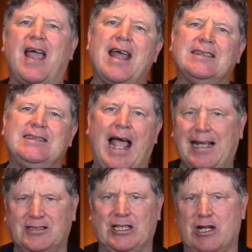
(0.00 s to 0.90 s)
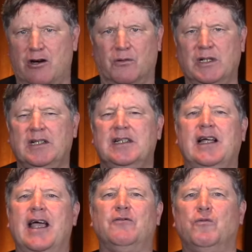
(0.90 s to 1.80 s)
fantastico.
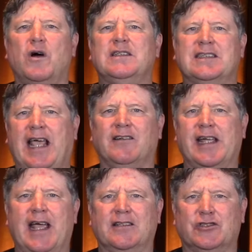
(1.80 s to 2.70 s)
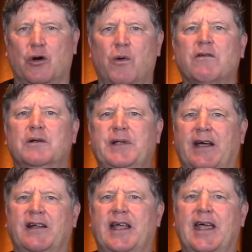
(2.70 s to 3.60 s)
And one is Kellyanne. So welcome,
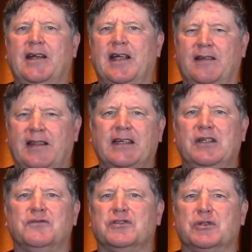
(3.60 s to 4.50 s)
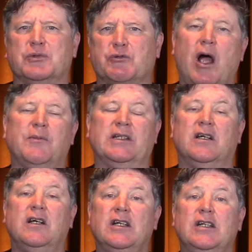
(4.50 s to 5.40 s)
Kellyanne, and thank you for subscribing.
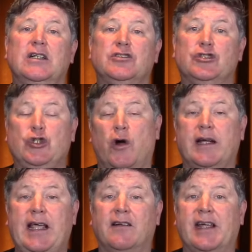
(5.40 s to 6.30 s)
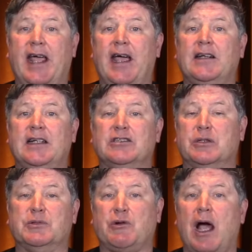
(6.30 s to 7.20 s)
To join Kellyanne and
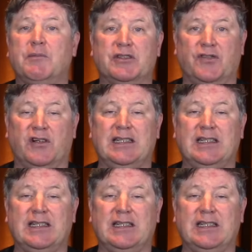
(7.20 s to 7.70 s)
subscribe, it's very